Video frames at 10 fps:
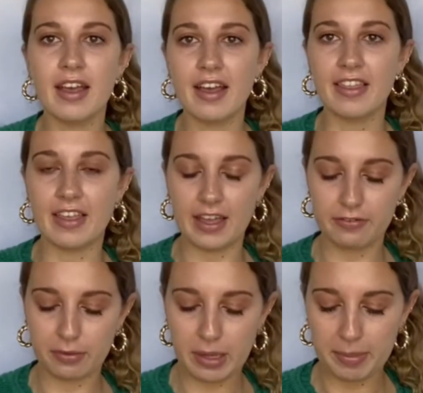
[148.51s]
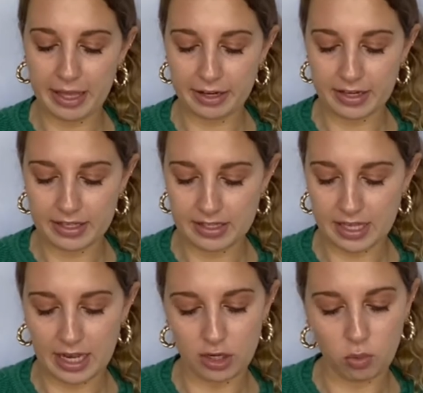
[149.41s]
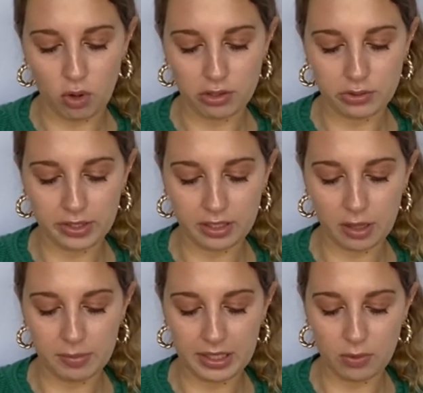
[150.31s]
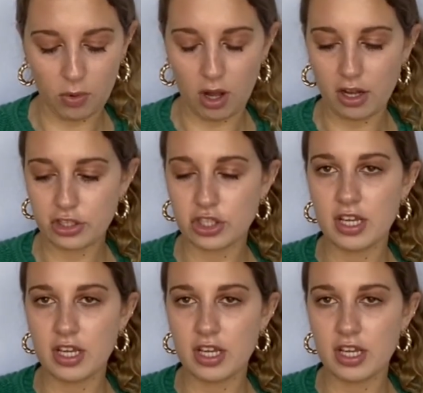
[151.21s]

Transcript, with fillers: Then for my parents, I got a Waldor & Company watch.